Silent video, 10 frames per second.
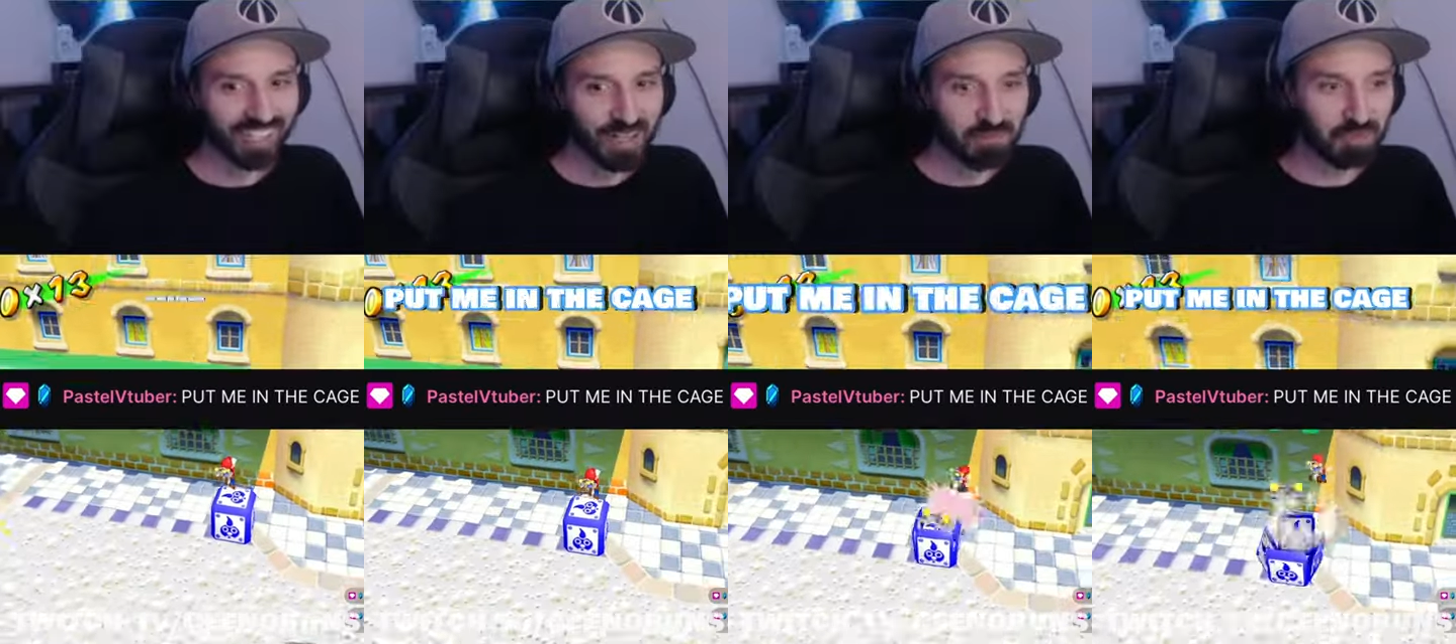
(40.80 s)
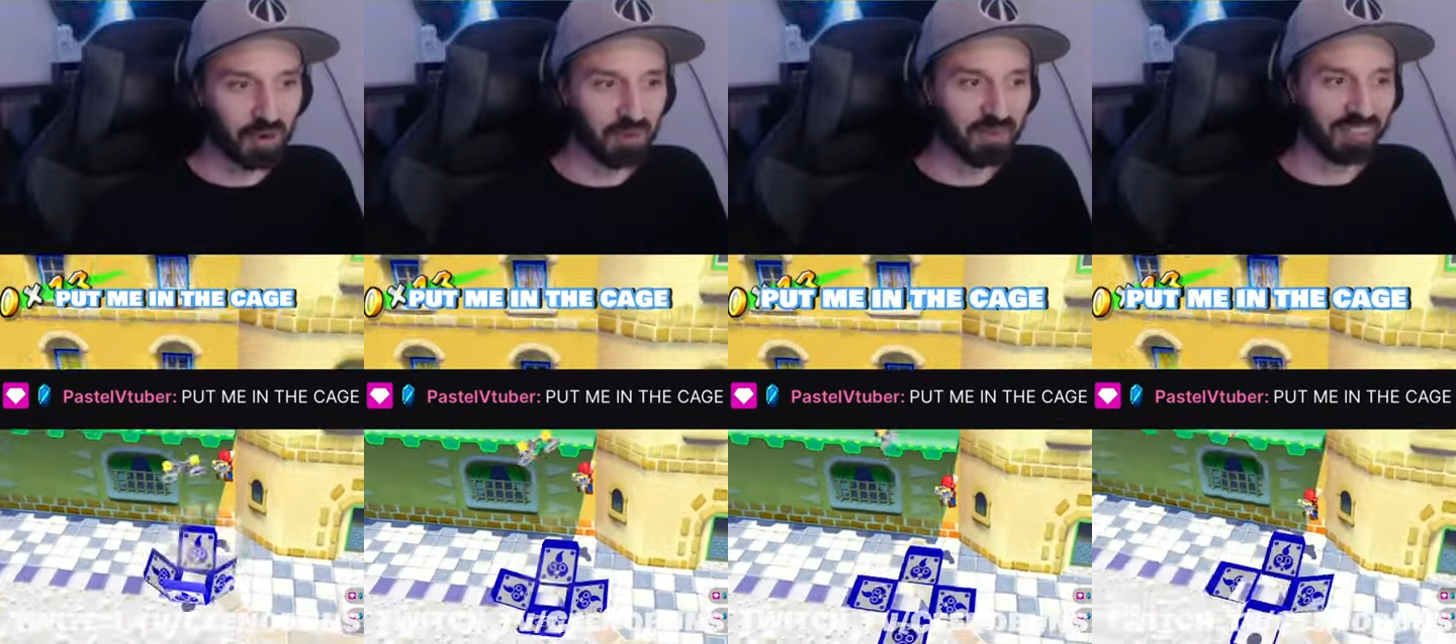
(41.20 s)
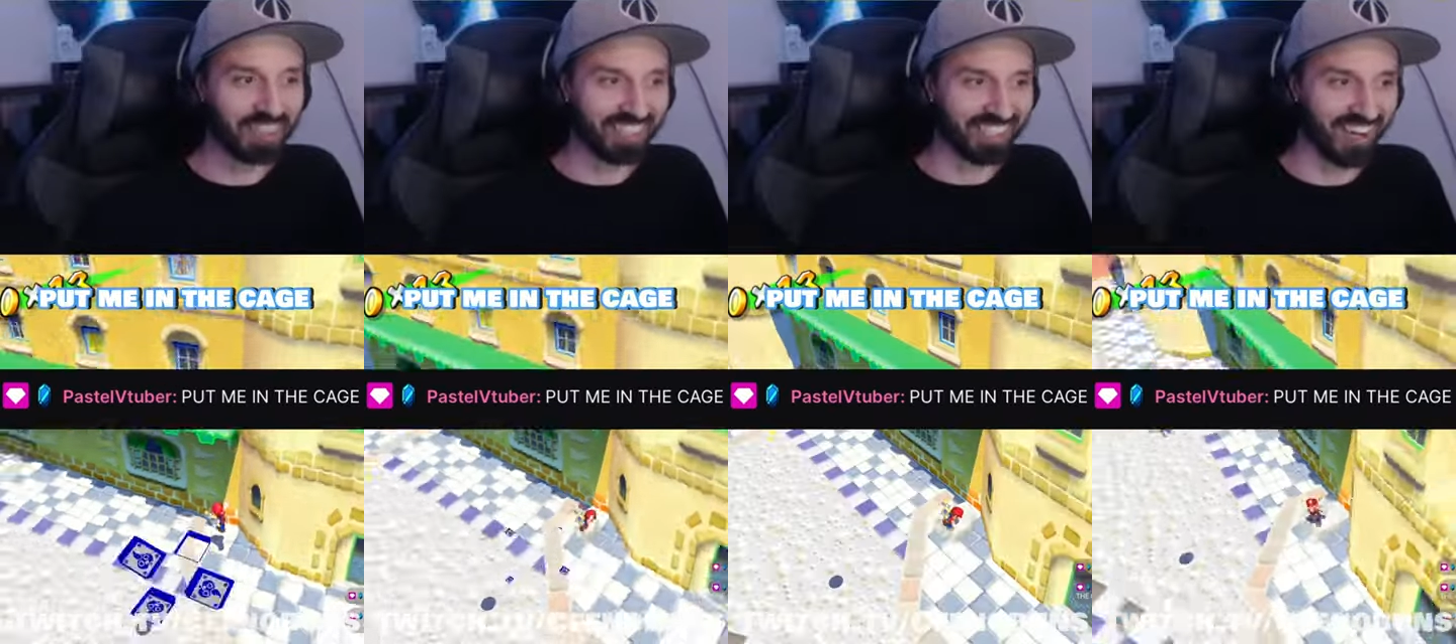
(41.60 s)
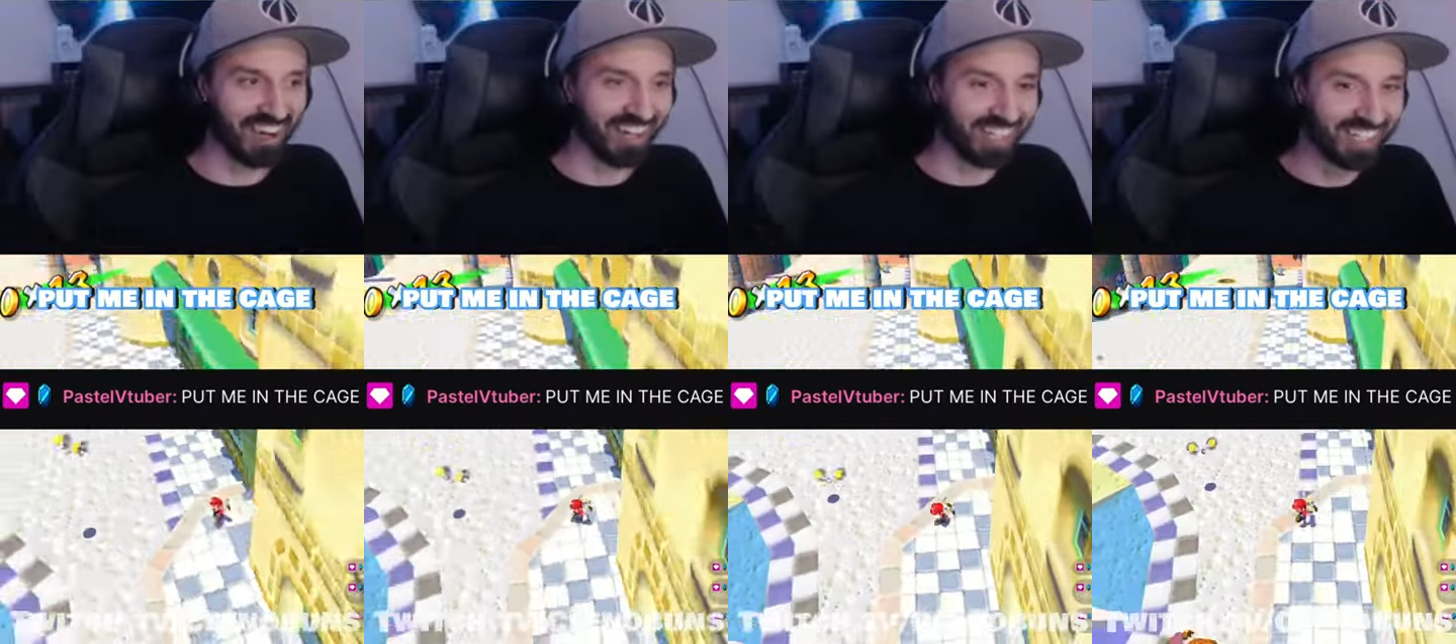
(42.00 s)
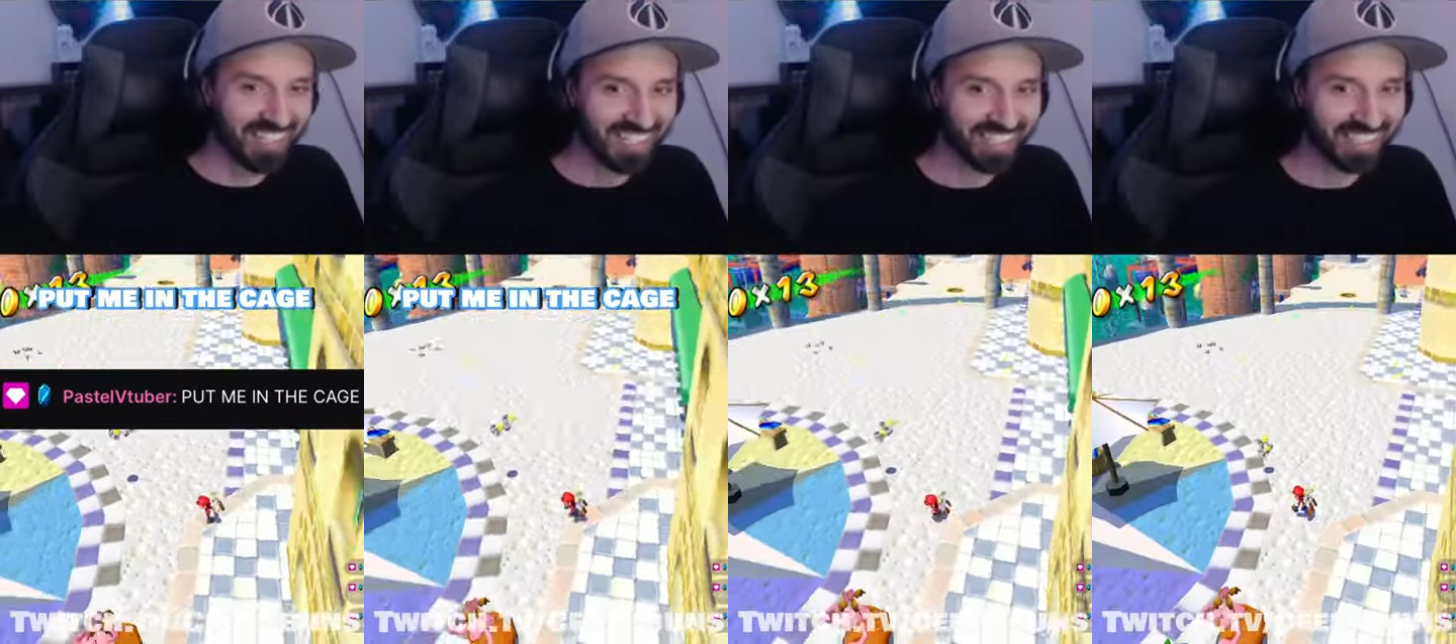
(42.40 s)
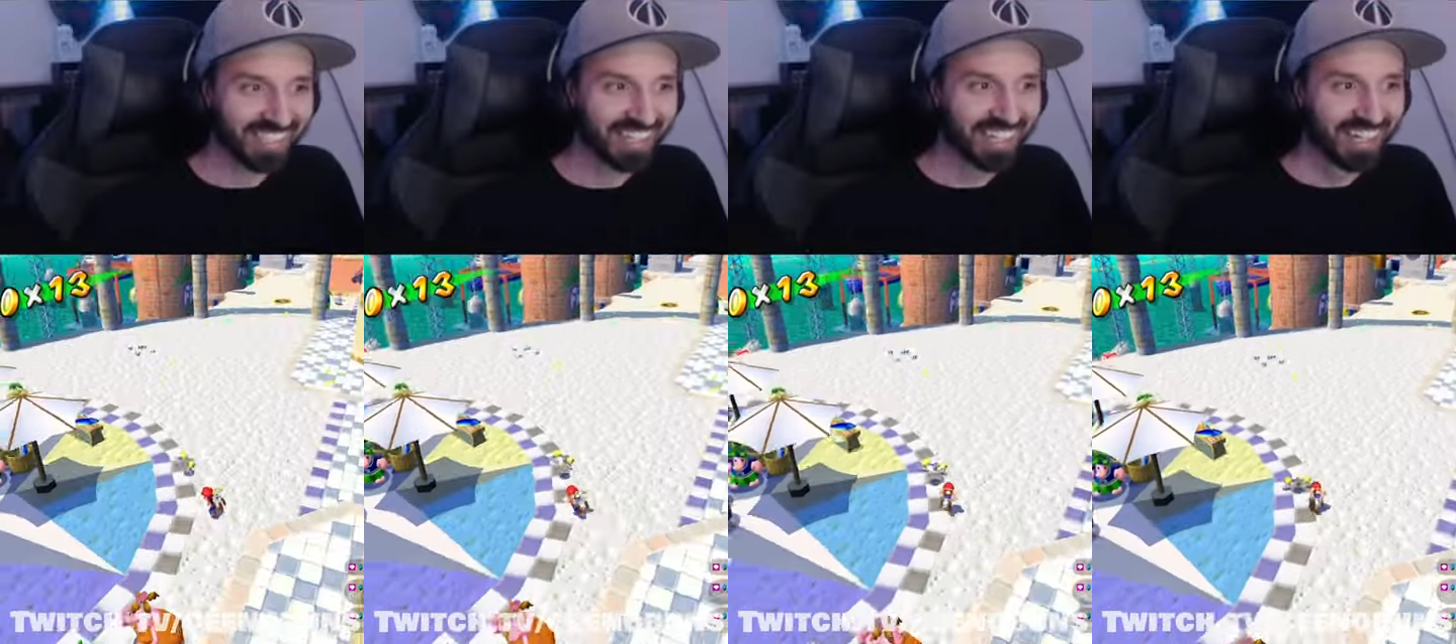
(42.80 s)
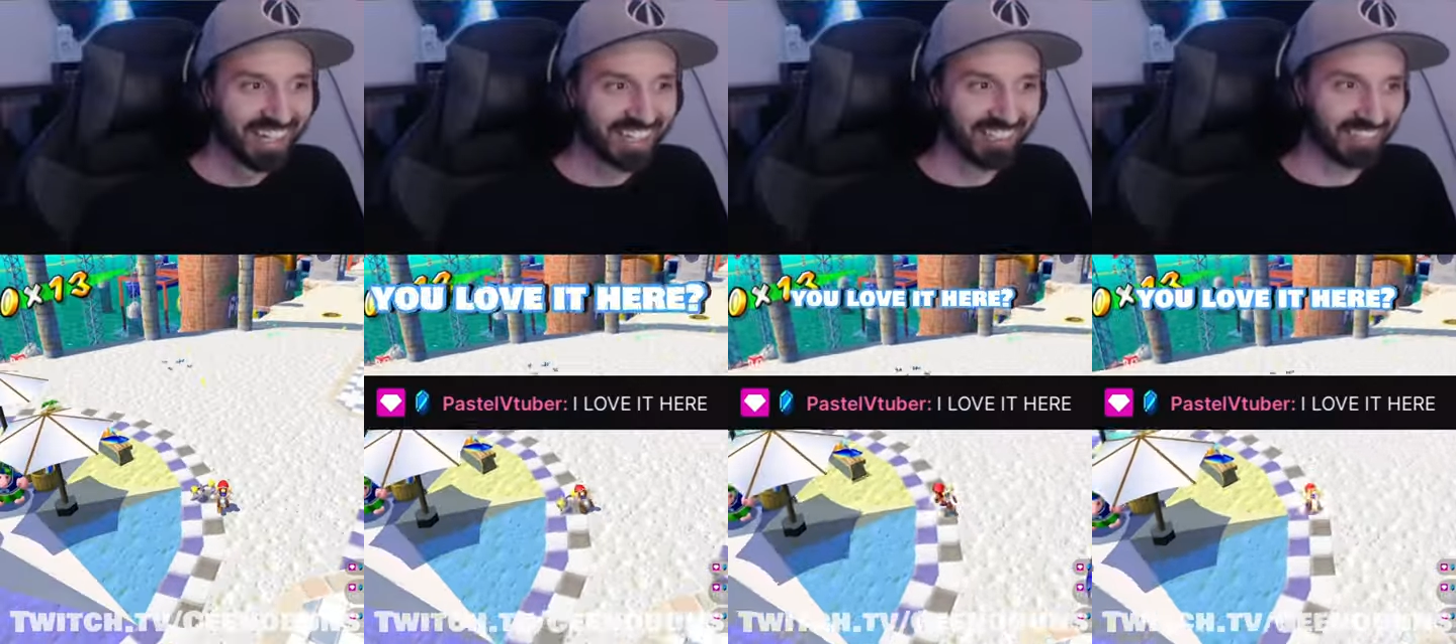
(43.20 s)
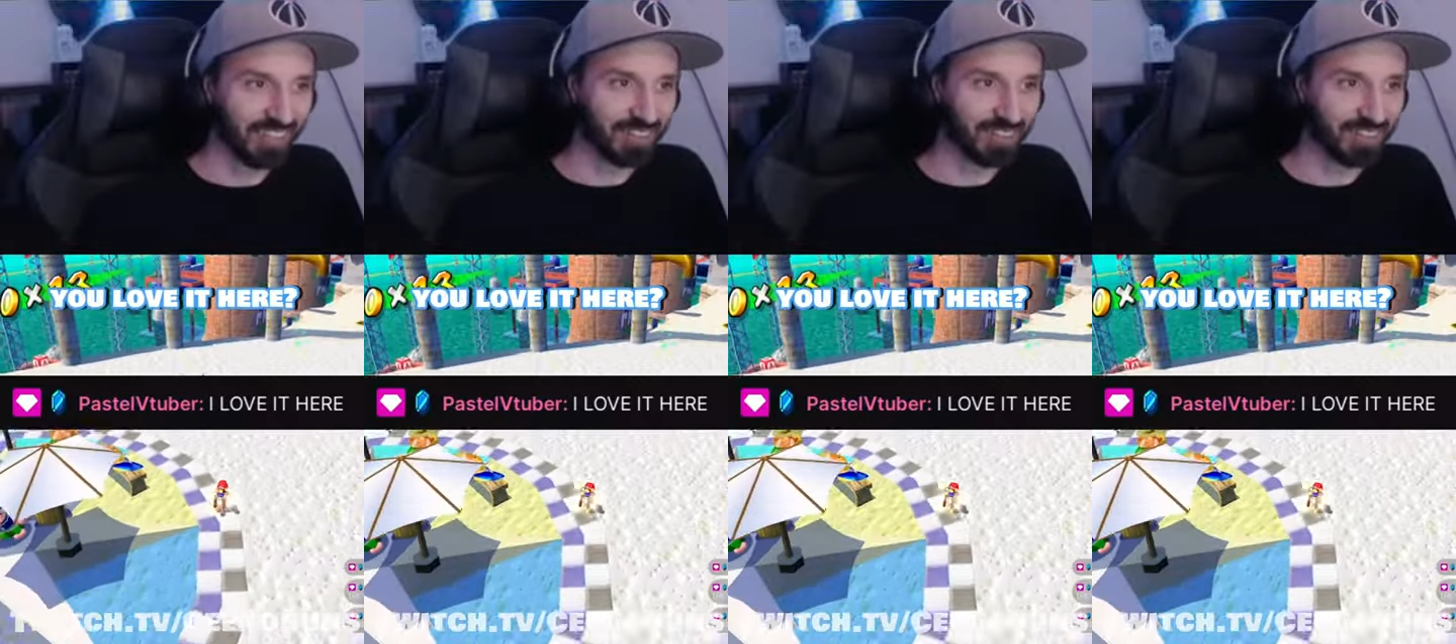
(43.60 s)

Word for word: Put me in a cage. You love it